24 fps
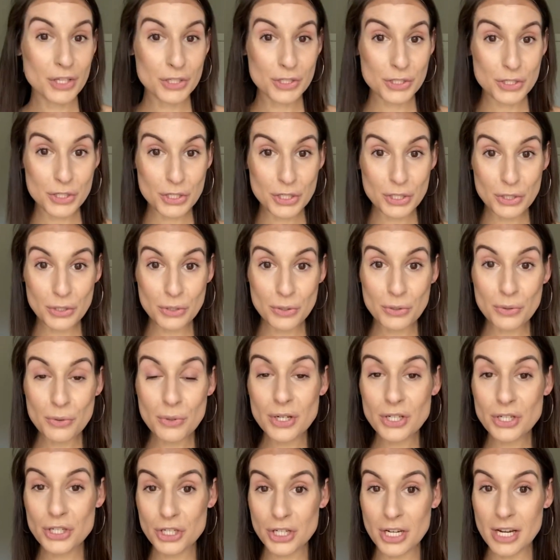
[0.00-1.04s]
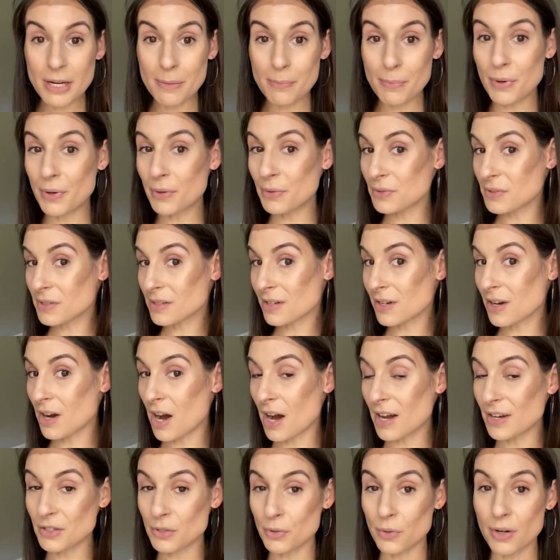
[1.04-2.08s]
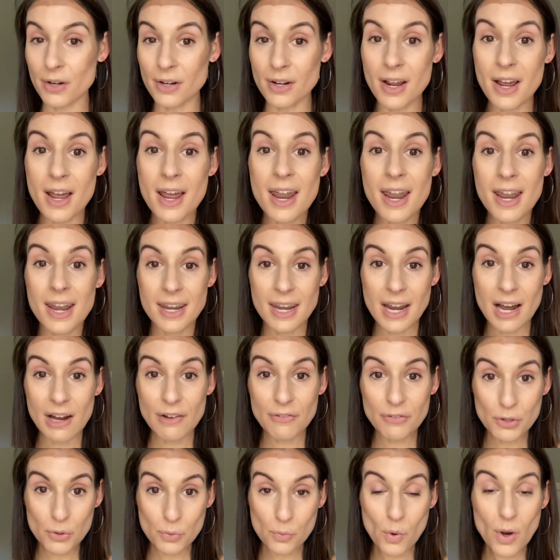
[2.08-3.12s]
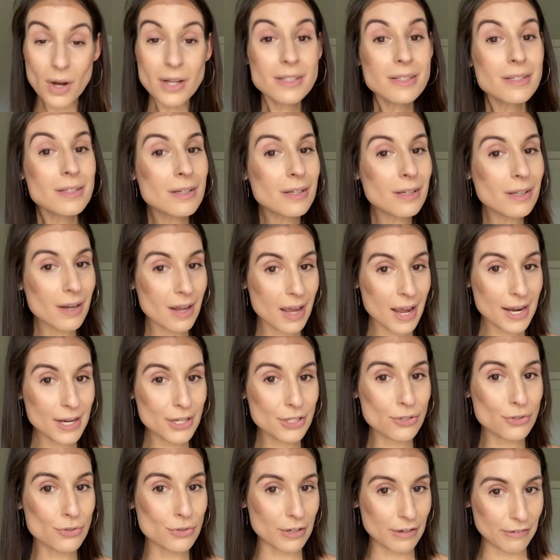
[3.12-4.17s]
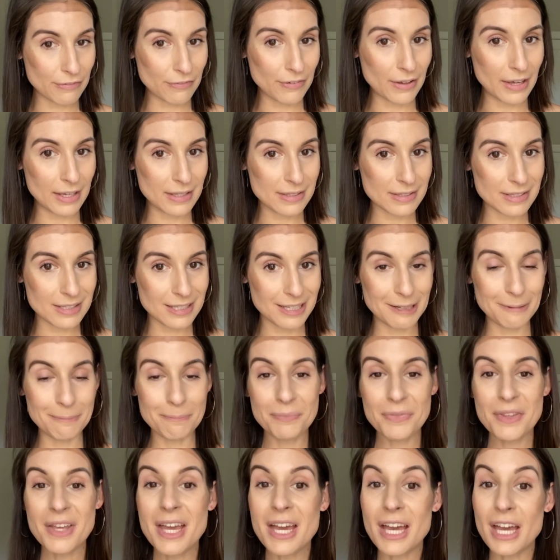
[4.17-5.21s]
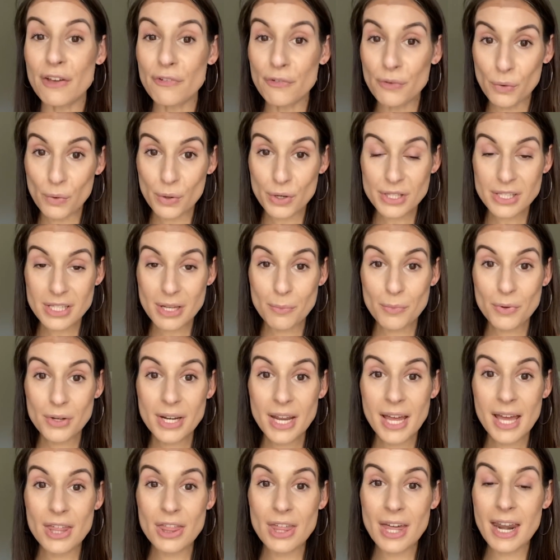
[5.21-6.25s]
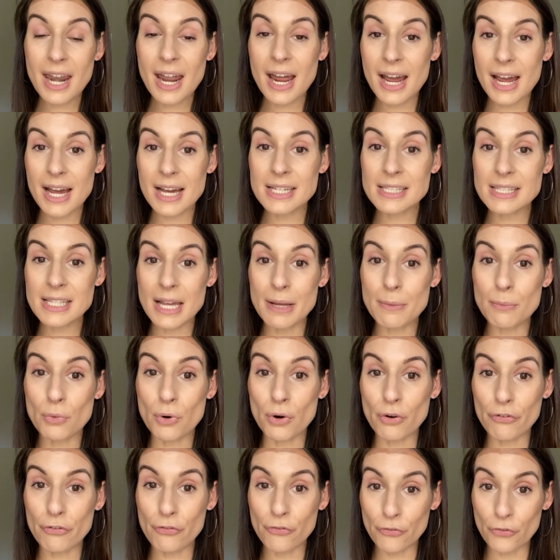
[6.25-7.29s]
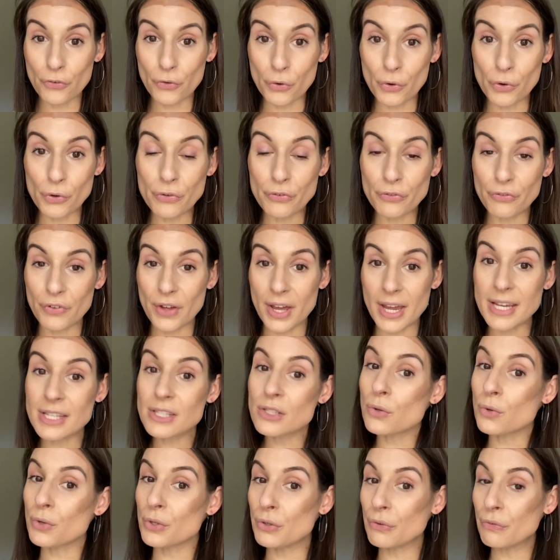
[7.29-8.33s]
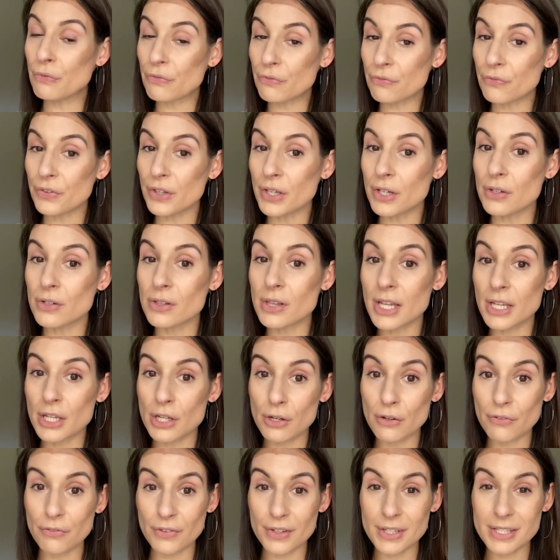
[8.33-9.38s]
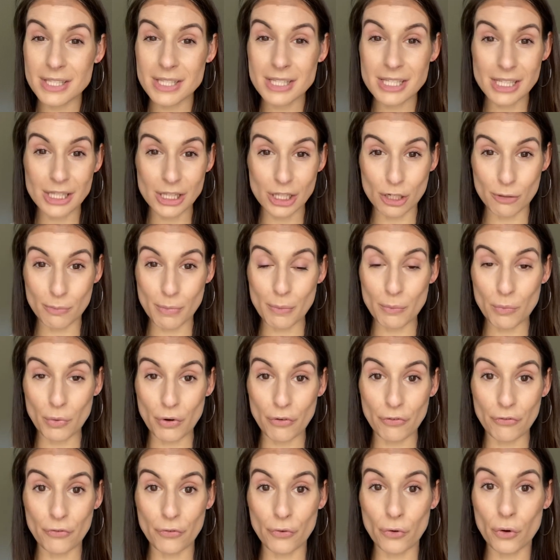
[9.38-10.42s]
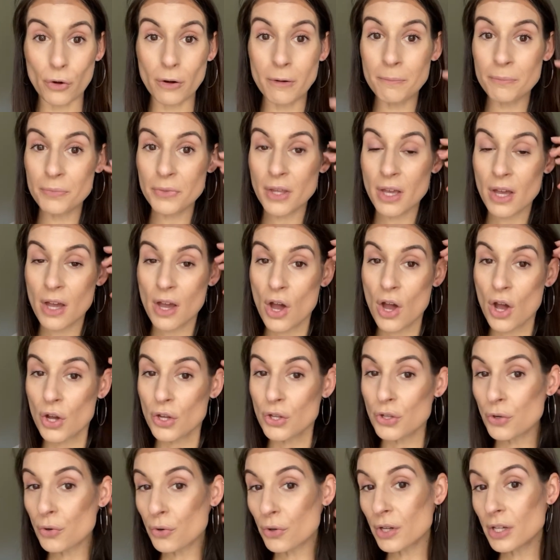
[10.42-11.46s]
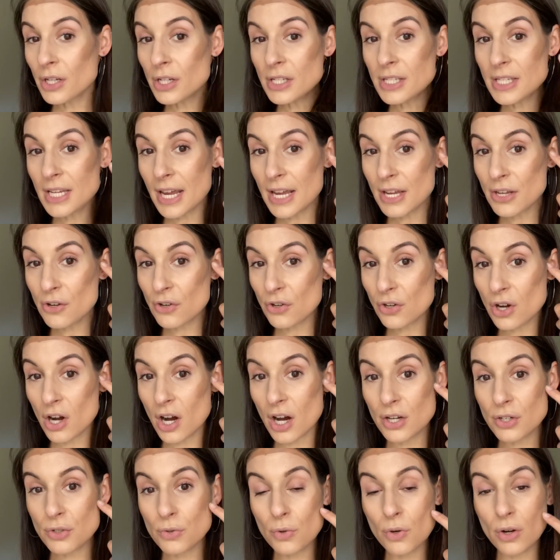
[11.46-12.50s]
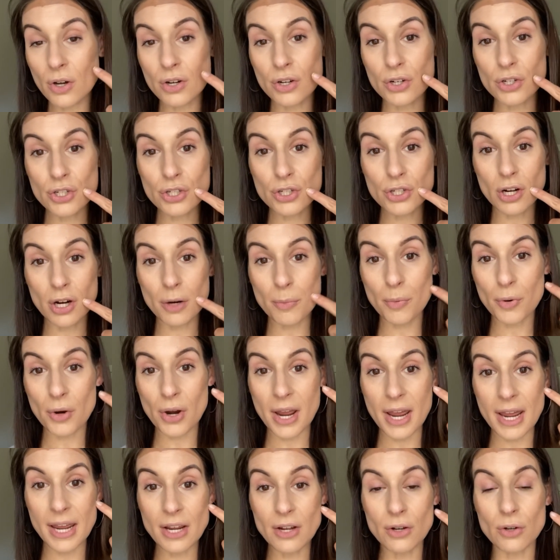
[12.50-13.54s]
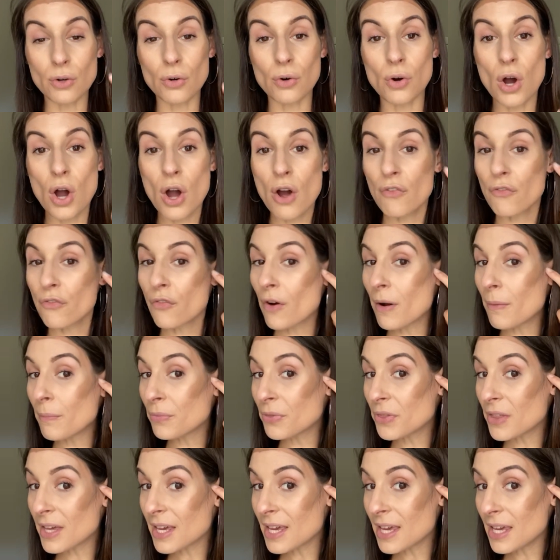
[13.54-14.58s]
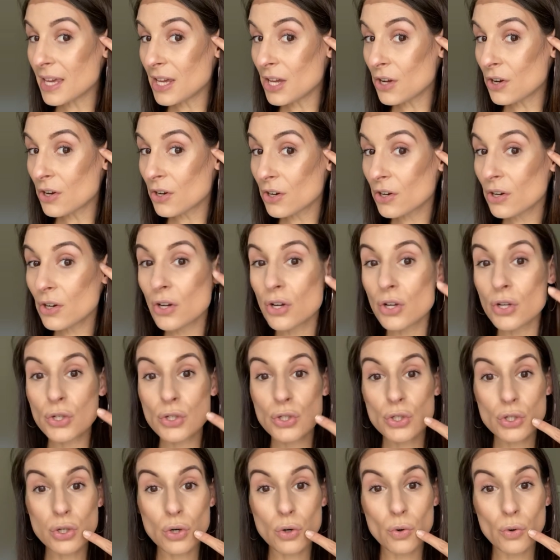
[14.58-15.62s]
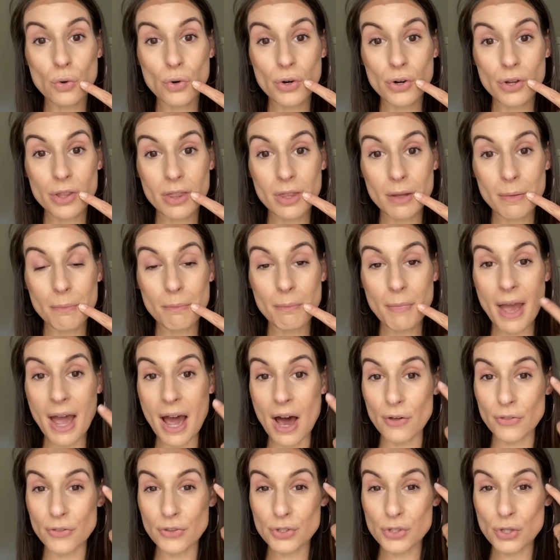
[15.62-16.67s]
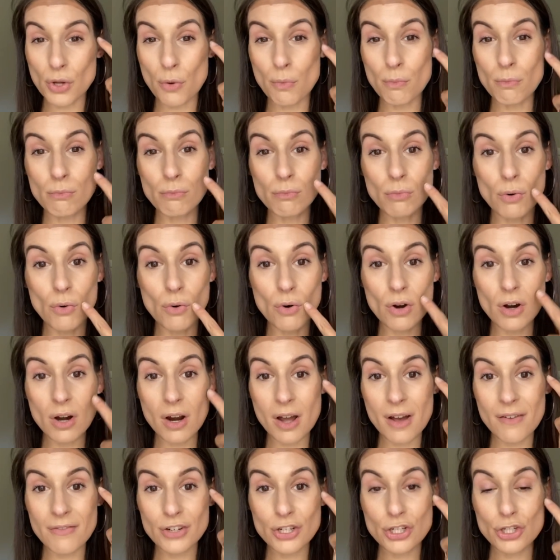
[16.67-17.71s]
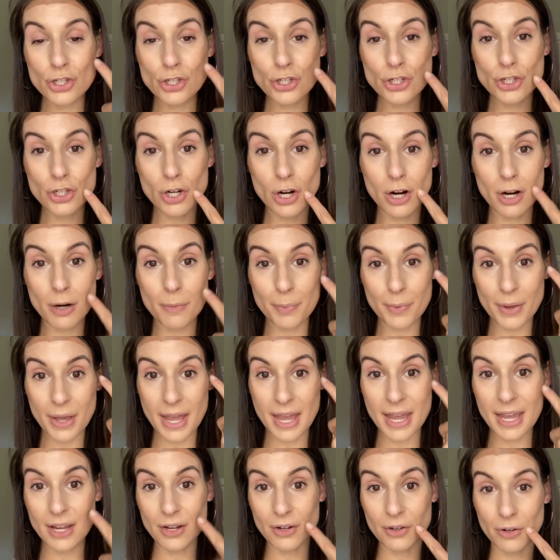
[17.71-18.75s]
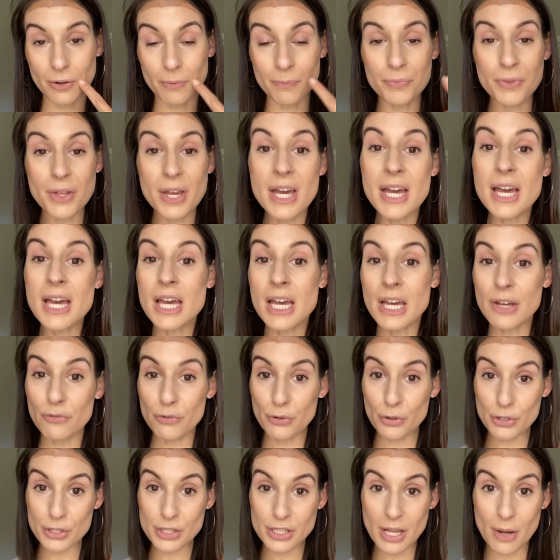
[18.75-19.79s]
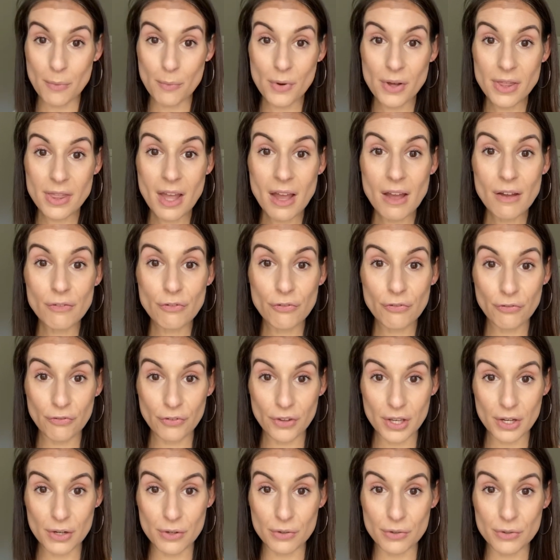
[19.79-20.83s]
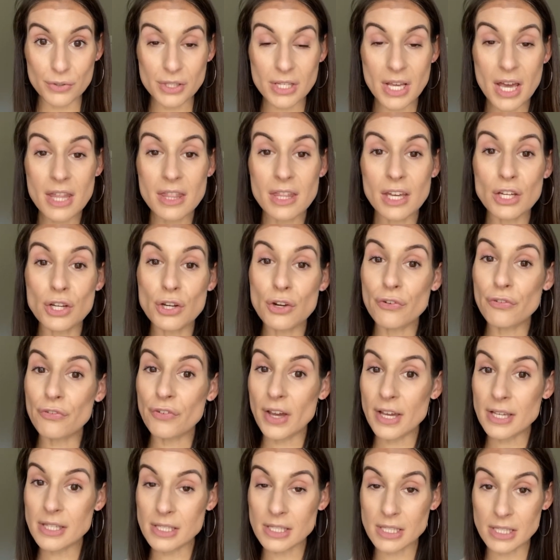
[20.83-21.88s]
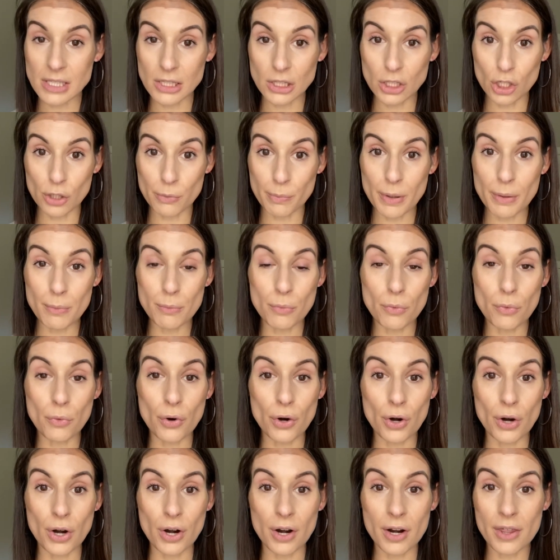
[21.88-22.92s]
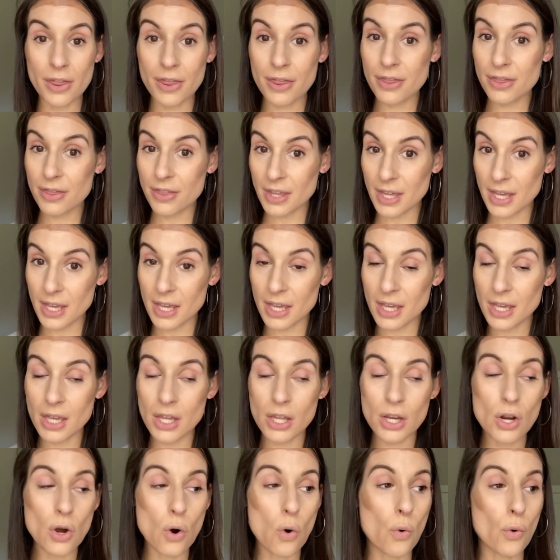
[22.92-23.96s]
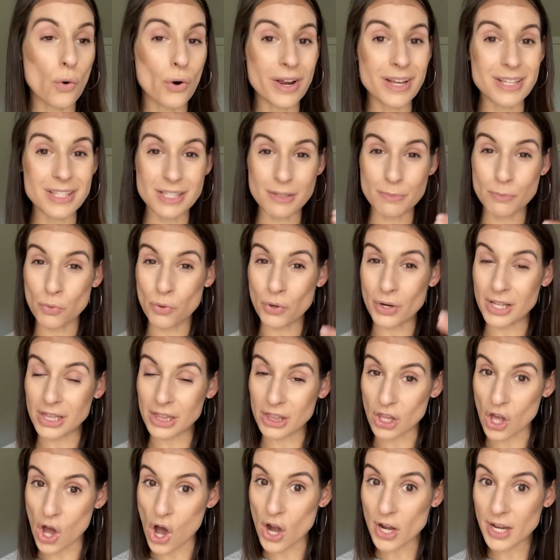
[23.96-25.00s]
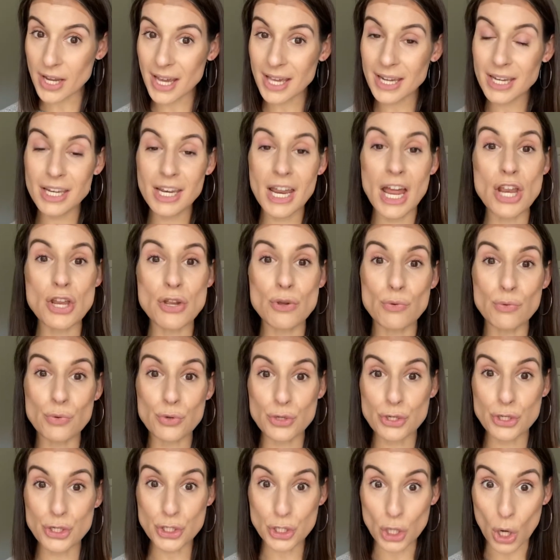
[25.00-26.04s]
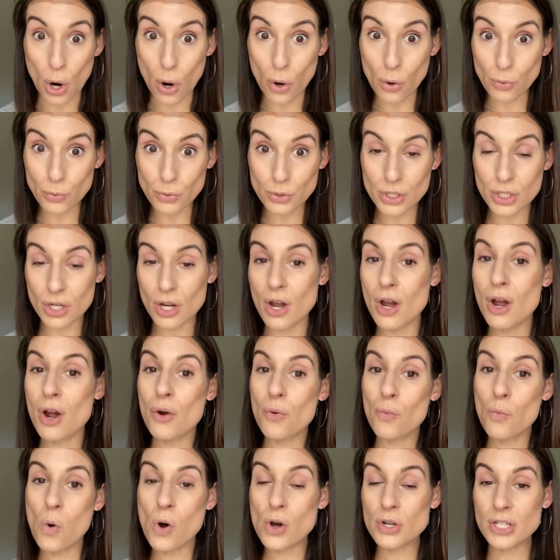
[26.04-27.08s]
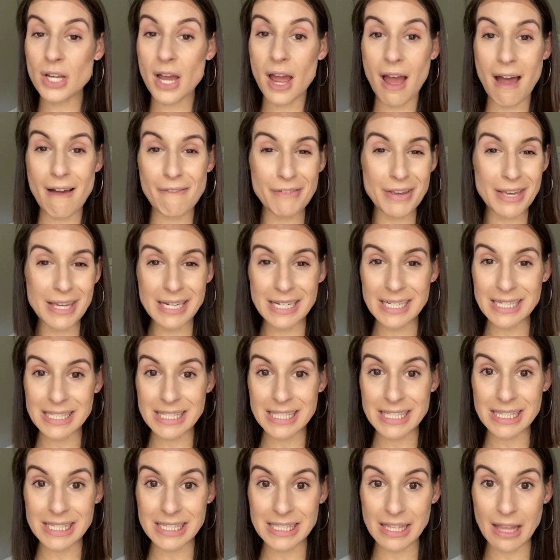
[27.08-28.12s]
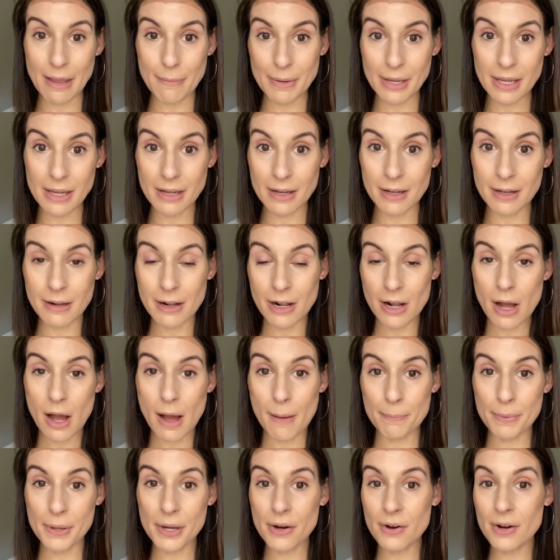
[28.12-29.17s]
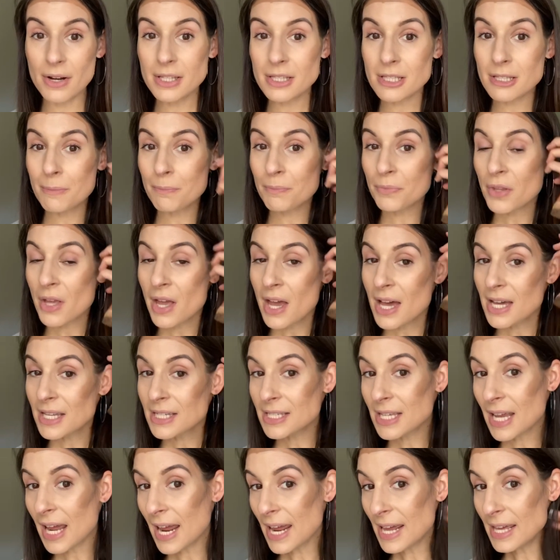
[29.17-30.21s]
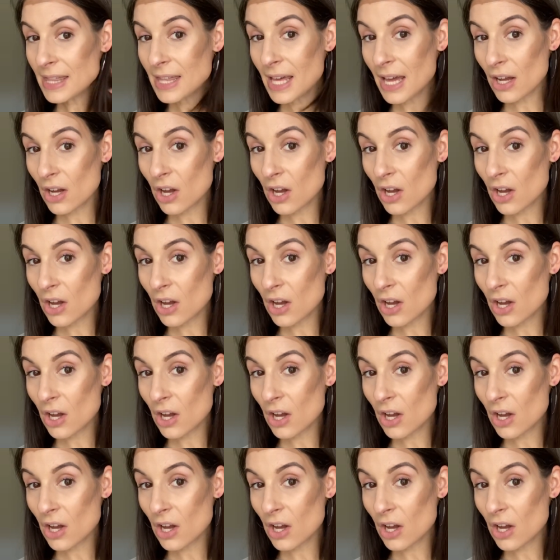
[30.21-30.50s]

two cheekbones contoured. Now, if you want to get extra fancy, if you are someone that has a more full face or you feel like your face is a little bit more full, you're gonna take your contour on a sharper angle from the ear toward the mouth. So more of a sharp angle. If you're someone that feels that your face is a little bit more thin or it's more elongated and you don't want to have any slimming appearance, take that